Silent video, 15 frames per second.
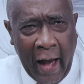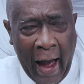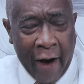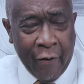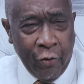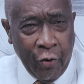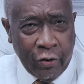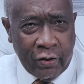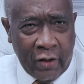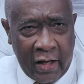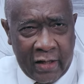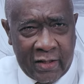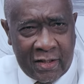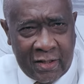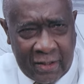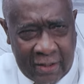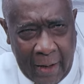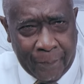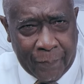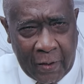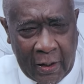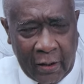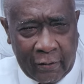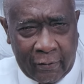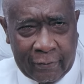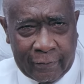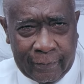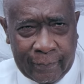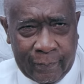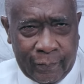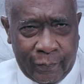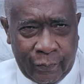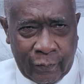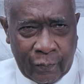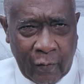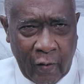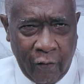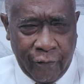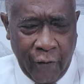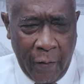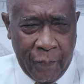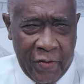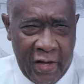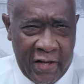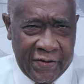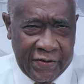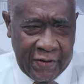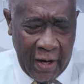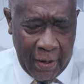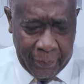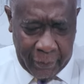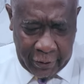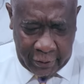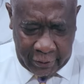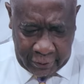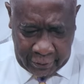I wrote something from this sermon